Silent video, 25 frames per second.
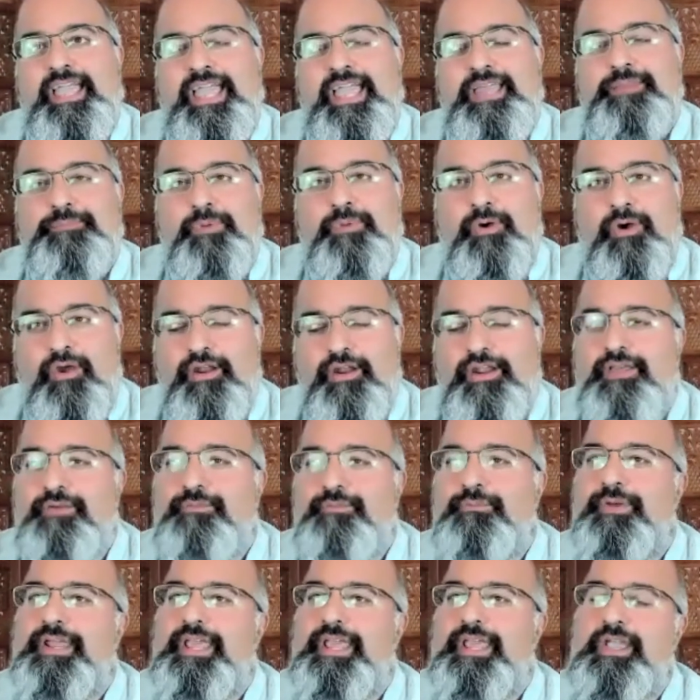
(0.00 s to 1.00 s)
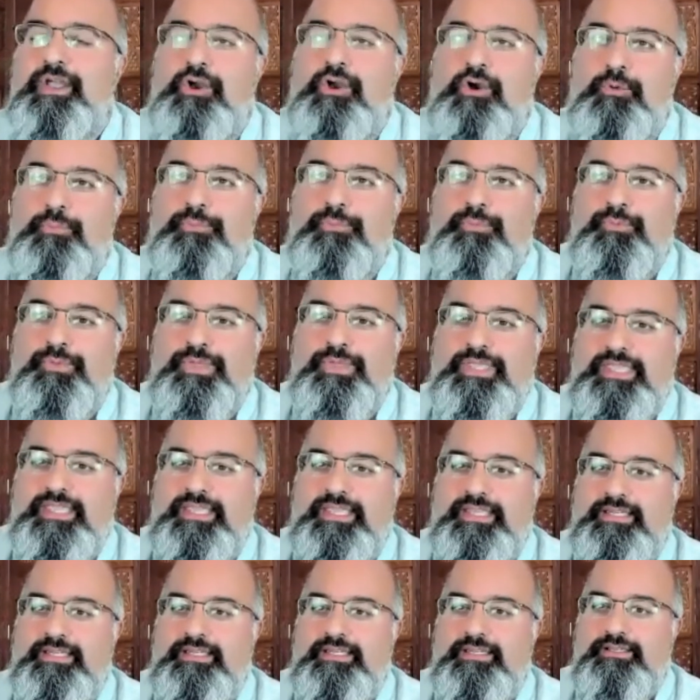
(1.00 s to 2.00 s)
And part of what I hope we
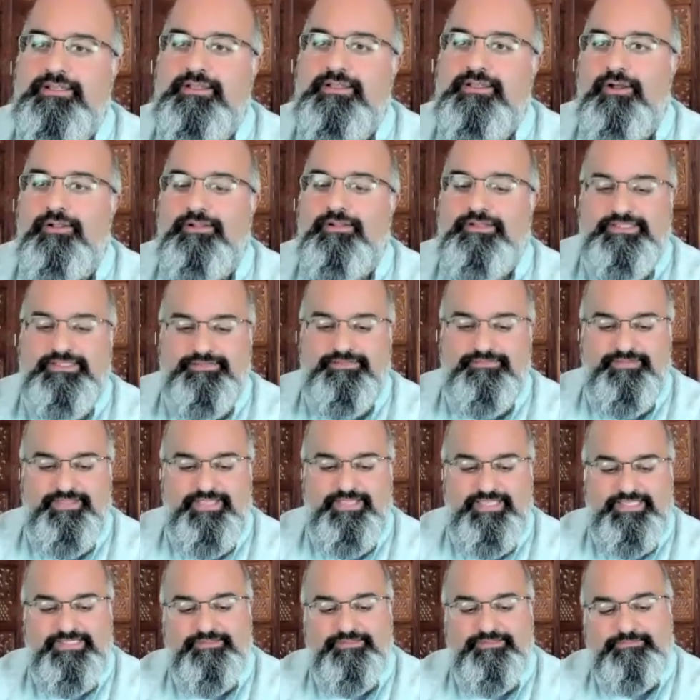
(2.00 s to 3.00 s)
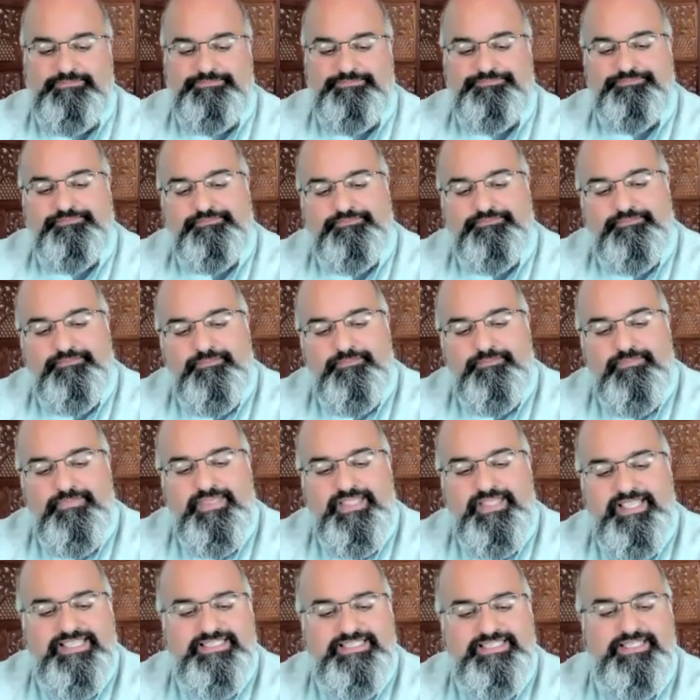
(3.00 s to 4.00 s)
can cultivate
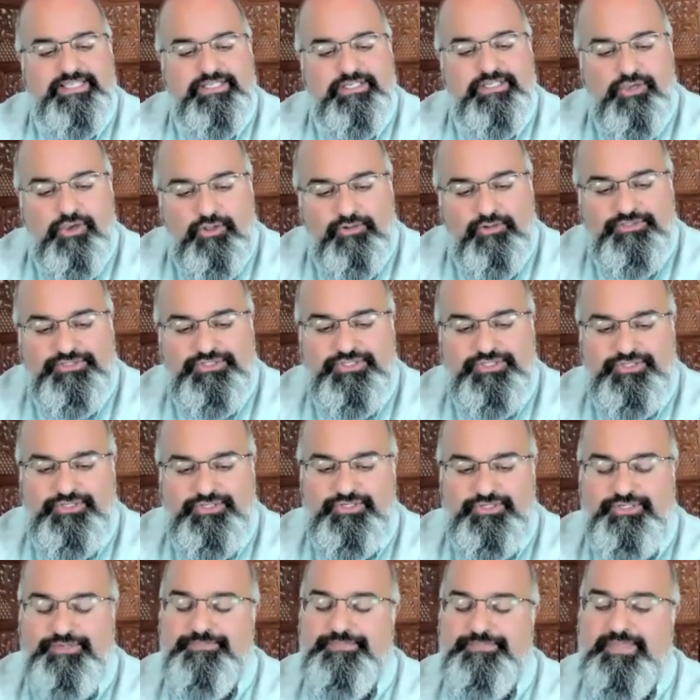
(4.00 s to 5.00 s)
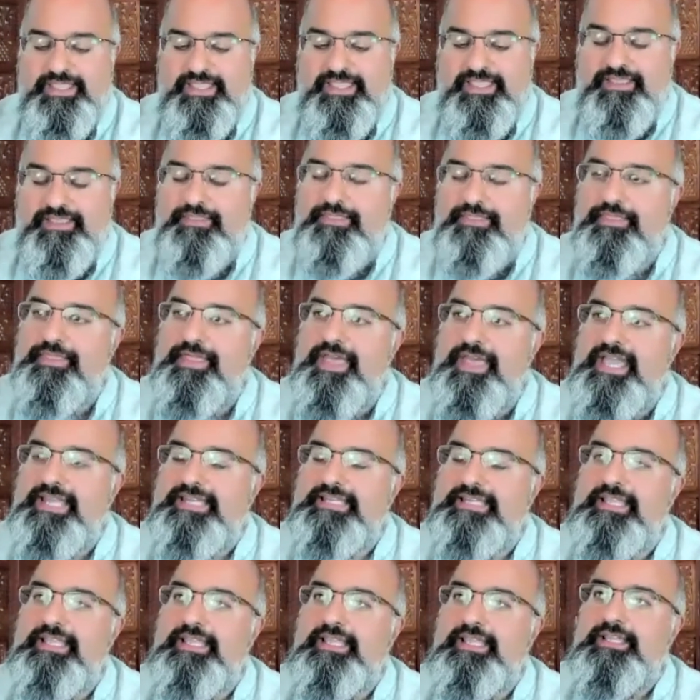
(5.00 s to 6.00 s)
is a culture
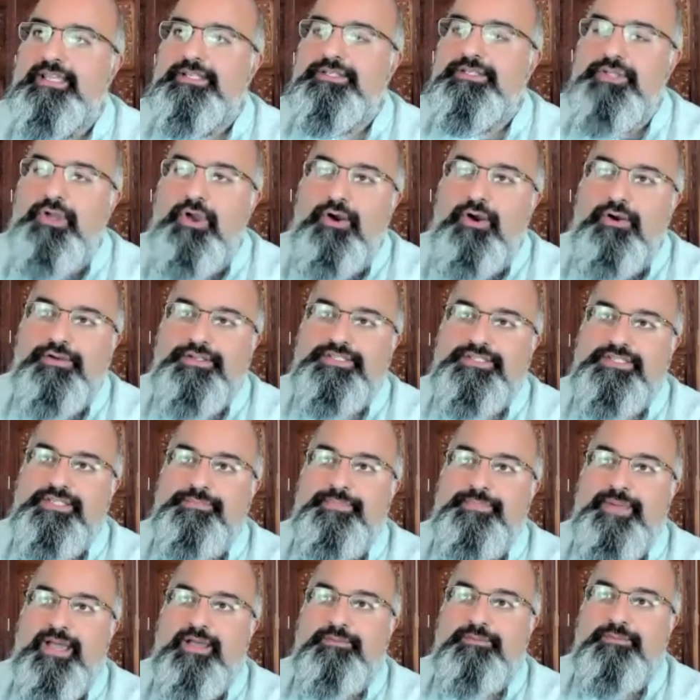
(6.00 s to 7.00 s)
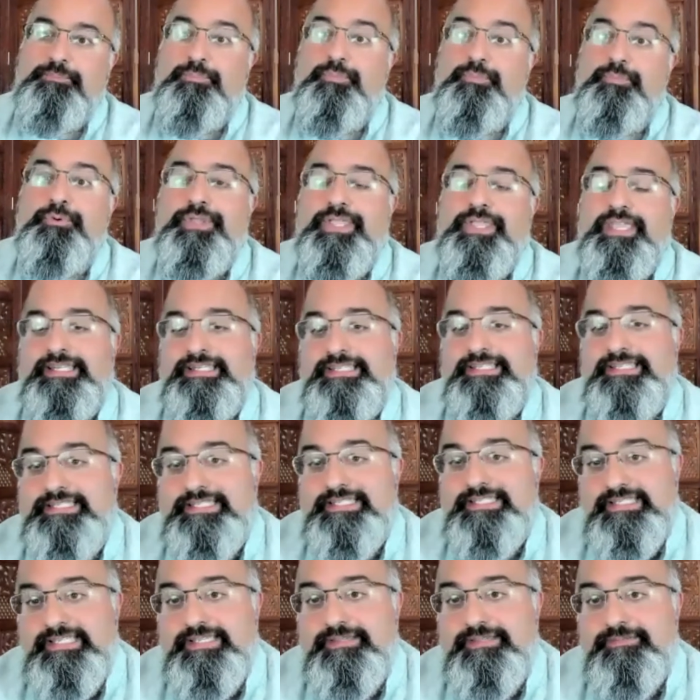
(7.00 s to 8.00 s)
that talks about
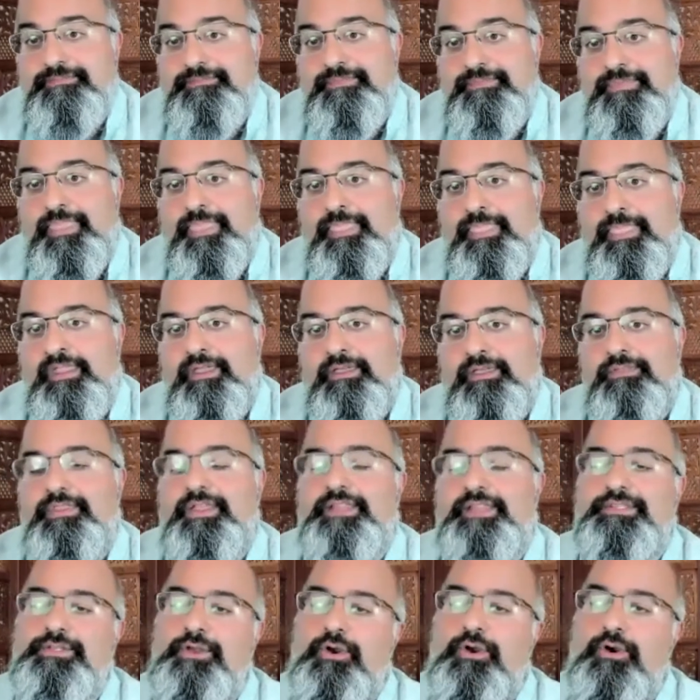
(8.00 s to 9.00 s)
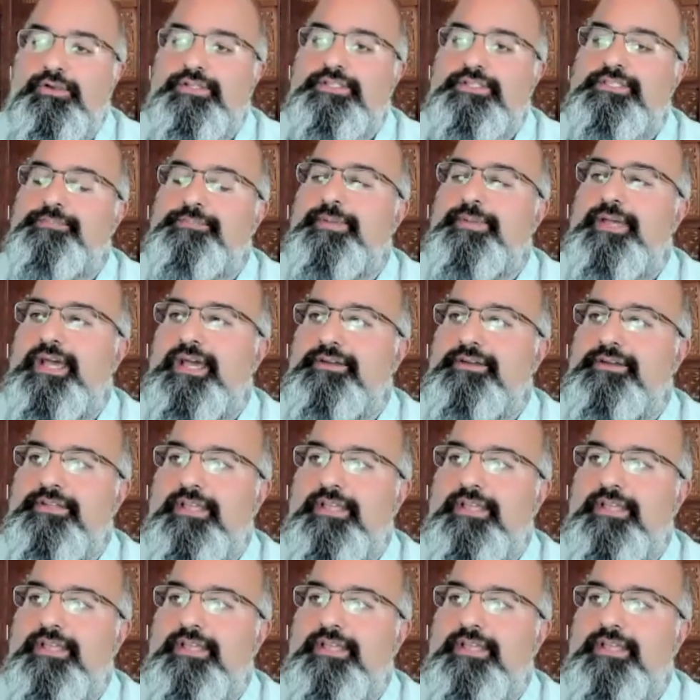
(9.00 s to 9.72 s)
buoyancy, that talks about